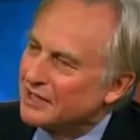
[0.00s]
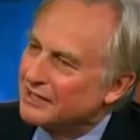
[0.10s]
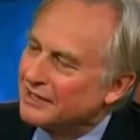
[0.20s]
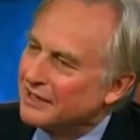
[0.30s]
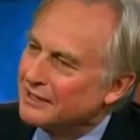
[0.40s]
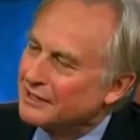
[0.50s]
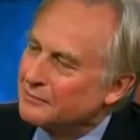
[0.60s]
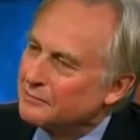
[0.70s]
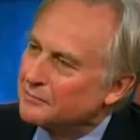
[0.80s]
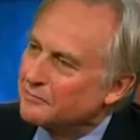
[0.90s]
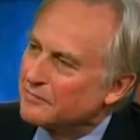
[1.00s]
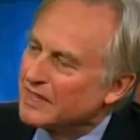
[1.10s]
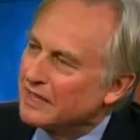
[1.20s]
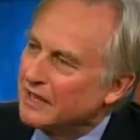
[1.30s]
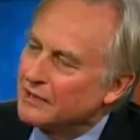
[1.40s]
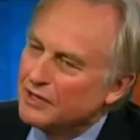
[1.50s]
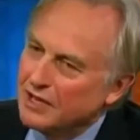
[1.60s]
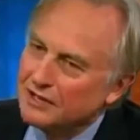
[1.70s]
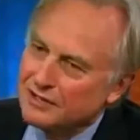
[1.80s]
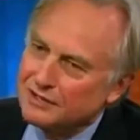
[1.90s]
I, I, um, I have a
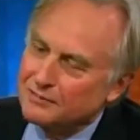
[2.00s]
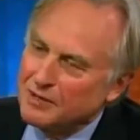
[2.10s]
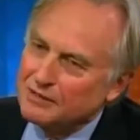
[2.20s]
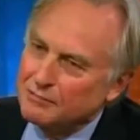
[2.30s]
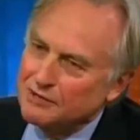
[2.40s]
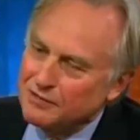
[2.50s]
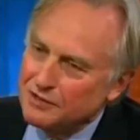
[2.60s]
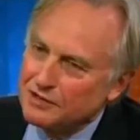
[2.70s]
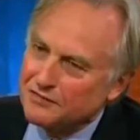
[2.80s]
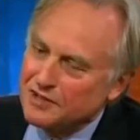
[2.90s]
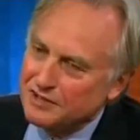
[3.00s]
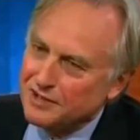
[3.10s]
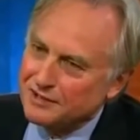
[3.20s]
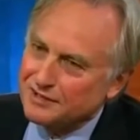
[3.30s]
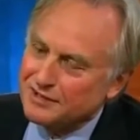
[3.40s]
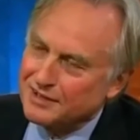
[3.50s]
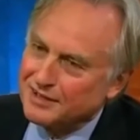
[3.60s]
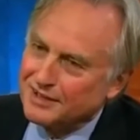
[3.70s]
cousin, uh, my, my father's first cousin,